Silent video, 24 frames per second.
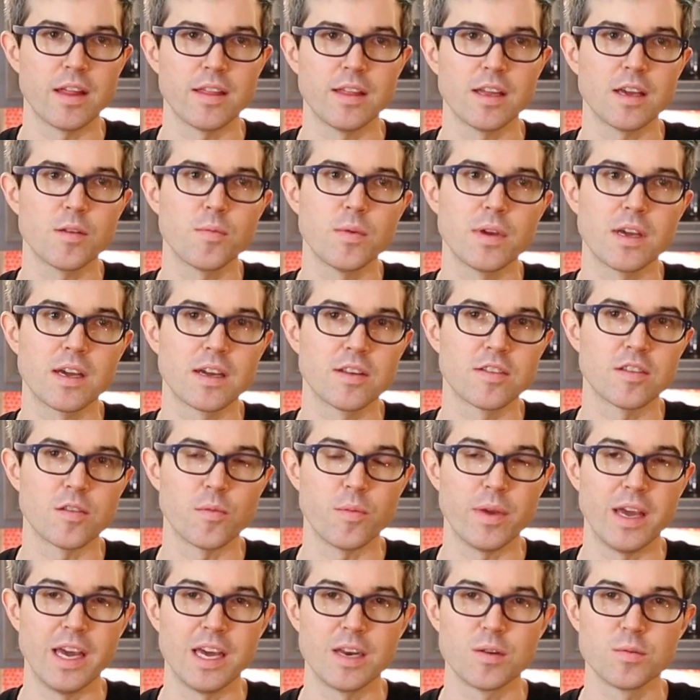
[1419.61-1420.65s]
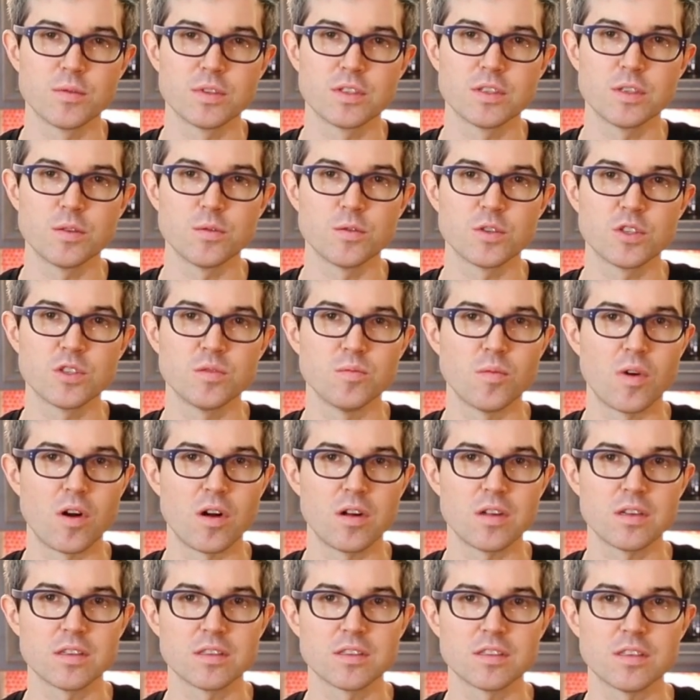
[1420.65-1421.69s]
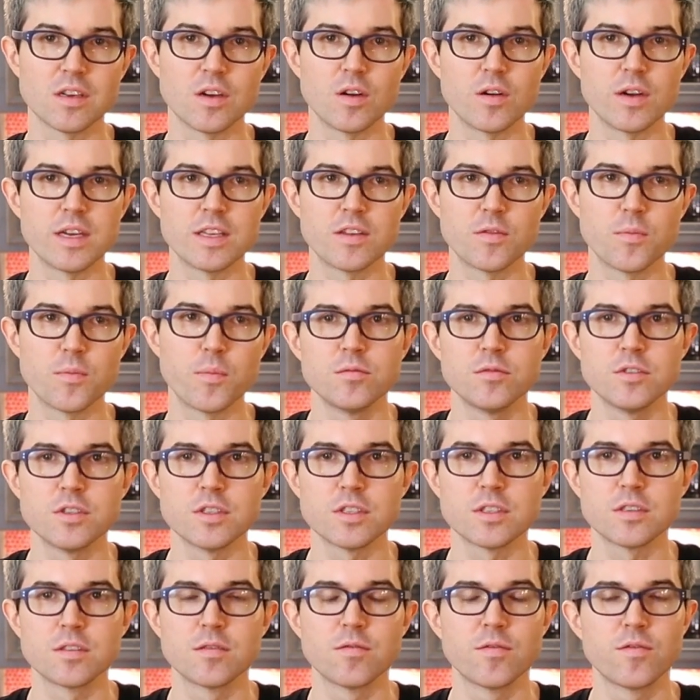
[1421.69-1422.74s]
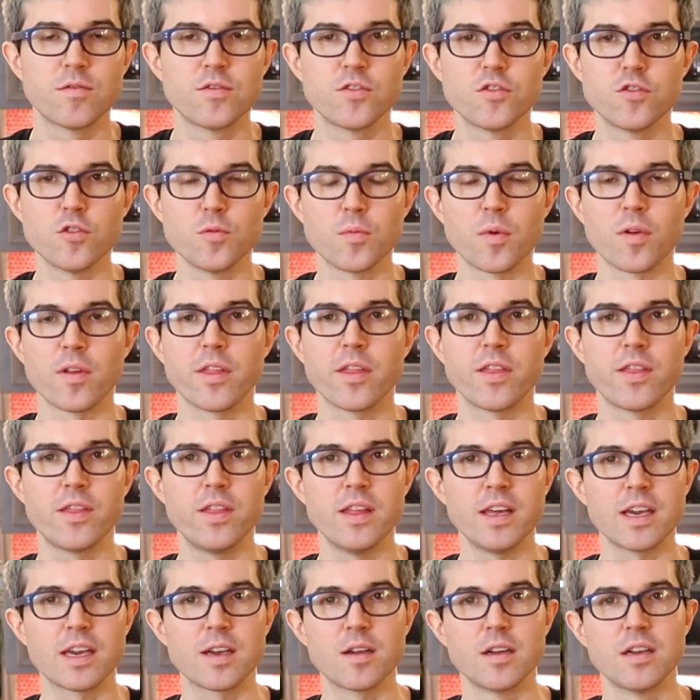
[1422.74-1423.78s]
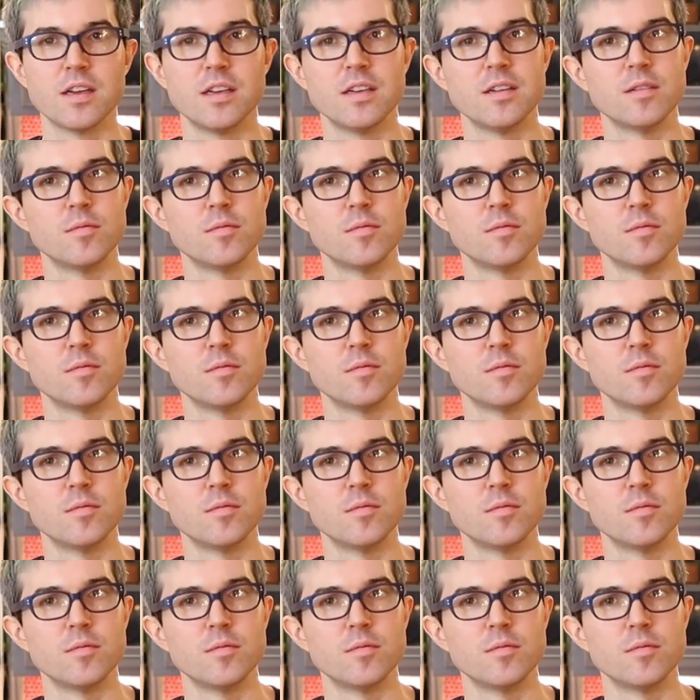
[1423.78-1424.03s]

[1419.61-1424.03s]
I think because the pan was too small, so it's just super thick